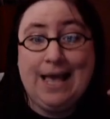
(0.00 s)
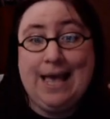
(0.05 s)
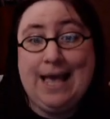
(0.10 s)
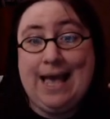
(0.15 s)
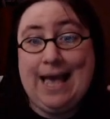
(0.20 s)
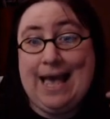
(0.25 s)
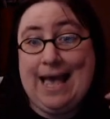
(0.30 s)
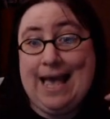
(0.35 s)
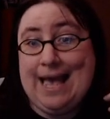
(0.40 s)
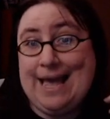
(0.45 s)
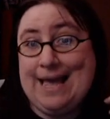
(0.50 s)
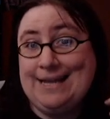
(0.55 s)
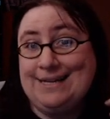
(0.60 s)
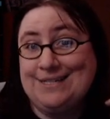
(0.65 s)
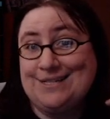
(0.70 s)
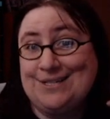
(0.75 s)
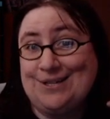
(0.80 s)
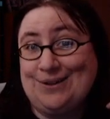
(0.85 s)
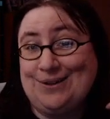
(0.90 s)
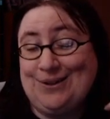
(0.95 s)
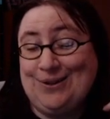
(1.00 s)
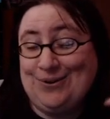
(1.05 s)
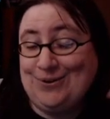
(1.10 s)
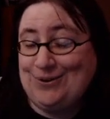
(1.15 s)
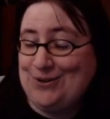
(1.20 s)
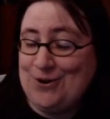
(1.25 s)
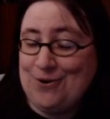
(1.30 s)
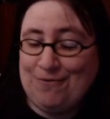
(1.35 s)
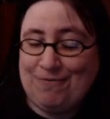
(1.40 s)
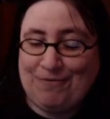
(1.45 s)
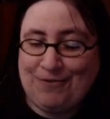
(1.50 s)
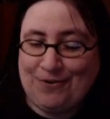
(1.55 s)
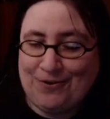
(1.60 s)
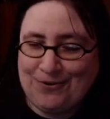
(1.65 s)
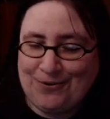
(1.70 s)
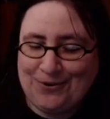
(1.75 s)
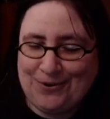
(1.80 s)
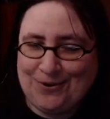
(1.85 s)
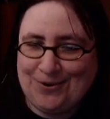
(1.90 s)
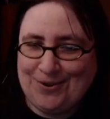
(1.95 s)
And look no
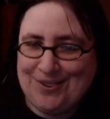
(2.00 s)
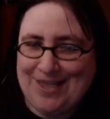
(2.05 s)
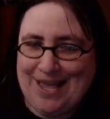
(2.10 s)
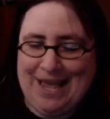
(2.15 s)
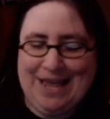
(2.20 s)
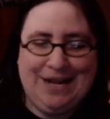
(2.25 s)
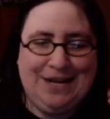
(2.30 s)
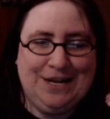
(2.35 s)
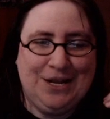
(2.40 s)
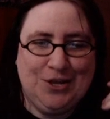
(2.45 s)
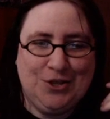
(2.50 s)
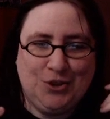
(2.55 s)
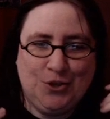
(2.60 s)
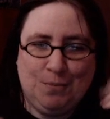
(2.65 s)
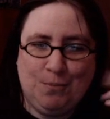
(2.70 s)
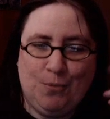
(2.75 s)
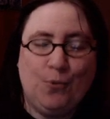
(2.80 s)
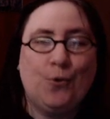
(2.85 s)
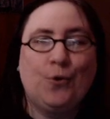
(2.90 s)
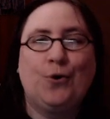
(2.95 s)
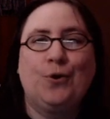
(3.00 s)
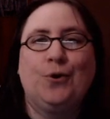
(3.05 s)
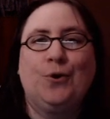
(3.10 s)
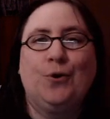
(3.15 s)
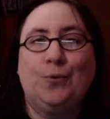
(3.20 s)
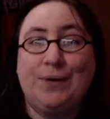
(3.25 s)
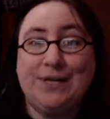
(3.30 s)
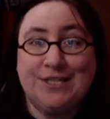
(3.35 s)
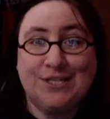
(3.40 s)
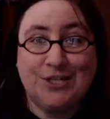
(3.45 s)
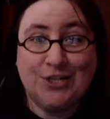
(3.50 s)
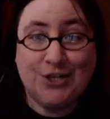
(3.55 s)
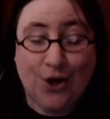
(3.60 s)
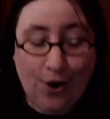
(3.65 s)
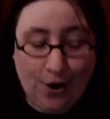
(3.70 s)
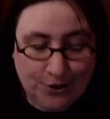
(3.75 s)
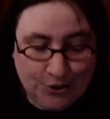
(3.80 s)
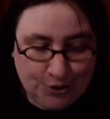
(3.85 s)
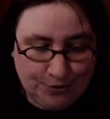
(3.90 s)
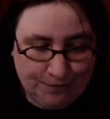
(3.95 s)
further than the more recent
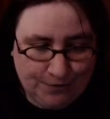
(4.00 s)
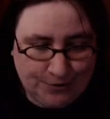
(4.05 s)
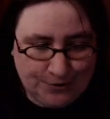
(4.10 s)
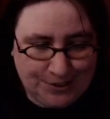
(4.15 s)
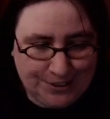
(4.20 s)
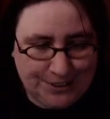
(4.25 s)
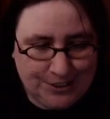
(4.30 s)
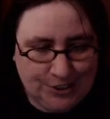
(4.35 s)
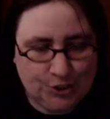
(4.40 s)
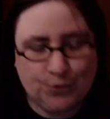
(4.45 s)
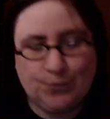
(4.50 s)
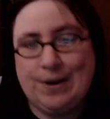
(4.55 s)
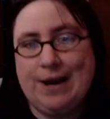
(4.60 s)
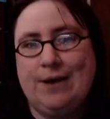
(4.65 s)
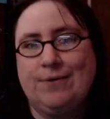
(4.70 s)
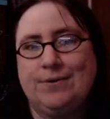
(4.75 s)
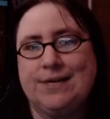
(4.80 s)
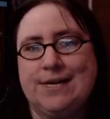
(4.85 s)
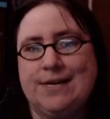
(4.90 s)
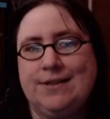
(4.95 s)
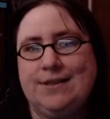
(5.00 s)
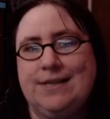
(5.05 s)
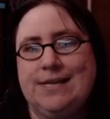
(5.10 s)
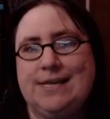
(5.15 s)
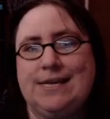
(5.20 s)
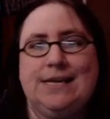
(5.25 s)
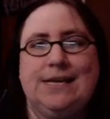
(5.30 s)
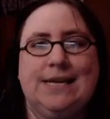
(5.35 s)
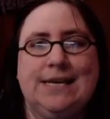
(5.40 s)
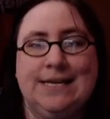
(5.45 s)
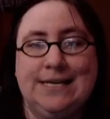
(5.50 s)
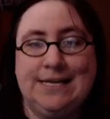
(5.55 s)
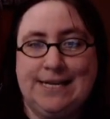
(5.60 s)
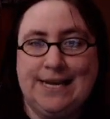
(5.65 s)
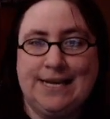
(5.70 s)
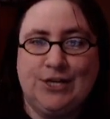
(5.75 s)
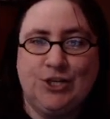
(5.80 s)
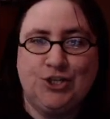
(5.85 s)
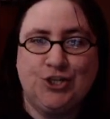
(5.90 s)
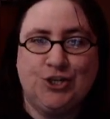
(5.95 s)
controversy surrounding the
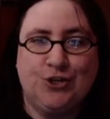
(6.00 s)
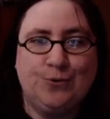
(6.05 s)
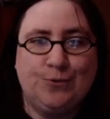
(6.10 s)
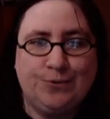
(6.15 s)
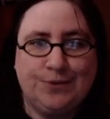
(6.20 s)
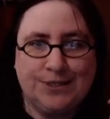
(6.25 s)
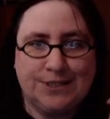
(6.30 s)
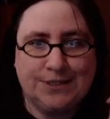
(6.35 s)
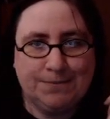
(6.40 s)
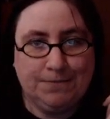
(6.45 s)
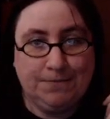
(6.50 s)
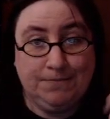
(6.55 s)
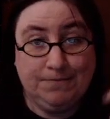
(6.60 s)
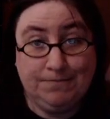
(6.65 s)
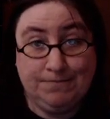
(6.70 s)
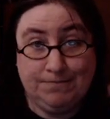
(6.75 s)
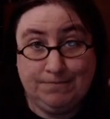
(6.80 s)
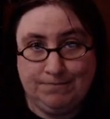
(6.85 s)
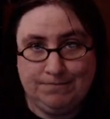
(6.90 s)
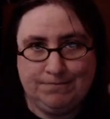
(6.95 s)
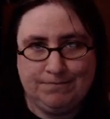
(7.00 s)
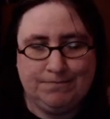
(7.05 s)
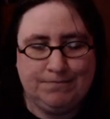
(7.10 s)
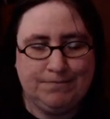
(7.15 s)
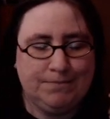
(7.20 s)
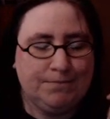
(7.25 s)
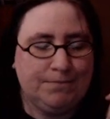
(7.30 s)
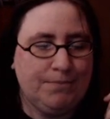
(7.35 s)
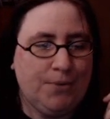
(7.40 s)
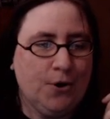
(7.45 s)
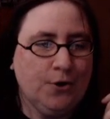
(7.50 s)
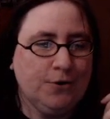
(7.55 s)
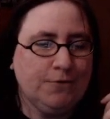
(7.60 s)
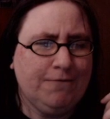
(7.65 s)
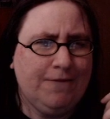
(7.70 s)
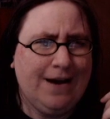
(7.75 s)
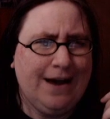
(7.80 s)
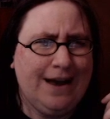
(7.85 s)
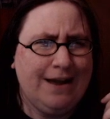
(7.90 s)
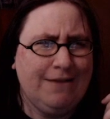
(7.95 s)
Indiana Jones Part
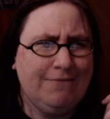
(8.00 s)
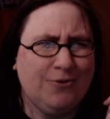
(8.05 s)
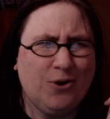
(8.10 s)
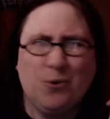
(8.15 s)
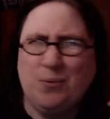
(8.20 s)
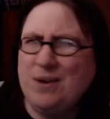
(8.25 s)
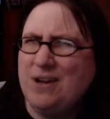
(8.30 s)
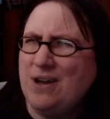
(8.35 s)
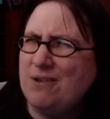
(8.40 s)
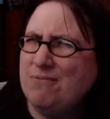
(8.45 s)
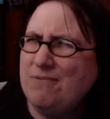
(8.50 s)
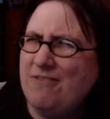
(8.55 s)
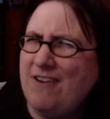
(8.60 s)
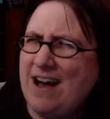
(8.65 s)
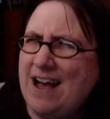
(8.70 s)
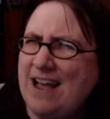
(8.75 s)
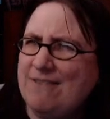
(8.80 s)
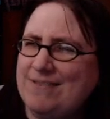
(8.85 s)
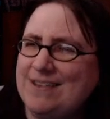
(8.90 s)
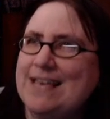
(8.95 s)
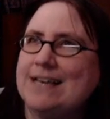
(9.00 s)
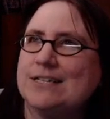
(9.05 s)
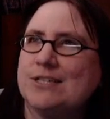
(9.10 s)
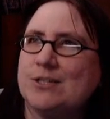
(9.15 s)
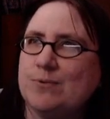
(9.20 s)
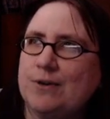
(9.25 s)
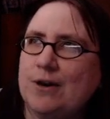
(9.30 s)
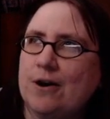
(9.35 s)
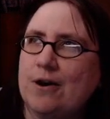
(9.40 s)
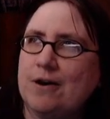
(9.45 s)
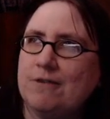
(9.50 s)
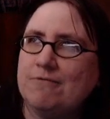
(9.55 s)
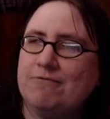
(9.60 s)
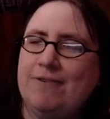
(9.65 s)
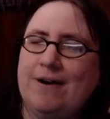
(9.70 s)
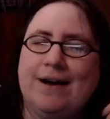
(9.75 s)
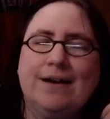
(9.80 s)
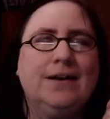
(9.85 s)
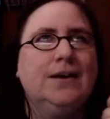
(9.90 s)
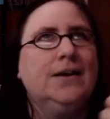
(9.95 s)
5. Are we on 5? Yes, we are on
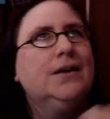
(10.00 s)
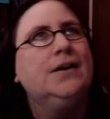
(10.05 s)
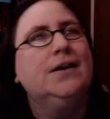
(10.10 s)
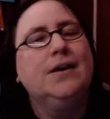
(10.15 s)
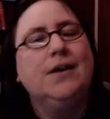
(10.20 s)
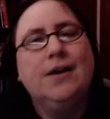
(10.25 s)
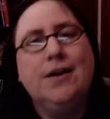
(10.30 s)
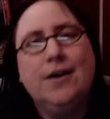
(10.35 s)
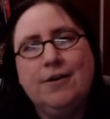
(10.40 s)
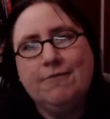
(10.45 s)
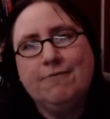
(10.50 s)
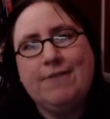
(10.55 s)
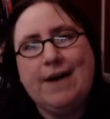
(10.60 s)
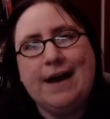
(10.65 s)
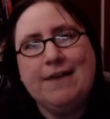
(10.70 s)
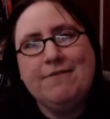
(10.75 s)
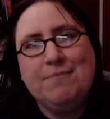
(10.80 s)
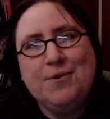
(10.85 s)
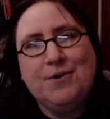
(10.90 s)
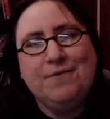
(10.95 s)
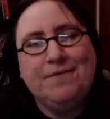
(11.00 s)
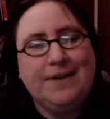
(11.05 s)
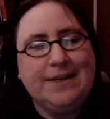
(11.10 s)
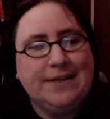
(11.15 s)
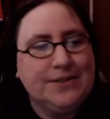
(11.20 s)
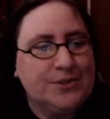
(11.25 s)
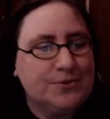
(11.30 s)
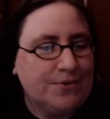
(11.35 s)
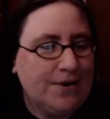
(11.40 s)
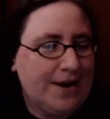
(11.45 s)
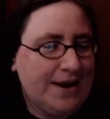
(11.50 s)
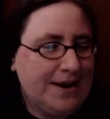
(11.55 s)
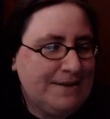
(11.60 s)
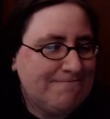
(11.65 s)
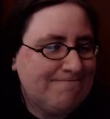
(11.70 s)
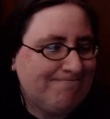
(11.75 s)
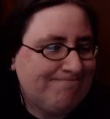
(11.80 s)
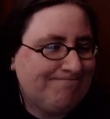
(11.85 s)
5. 5 movies, right?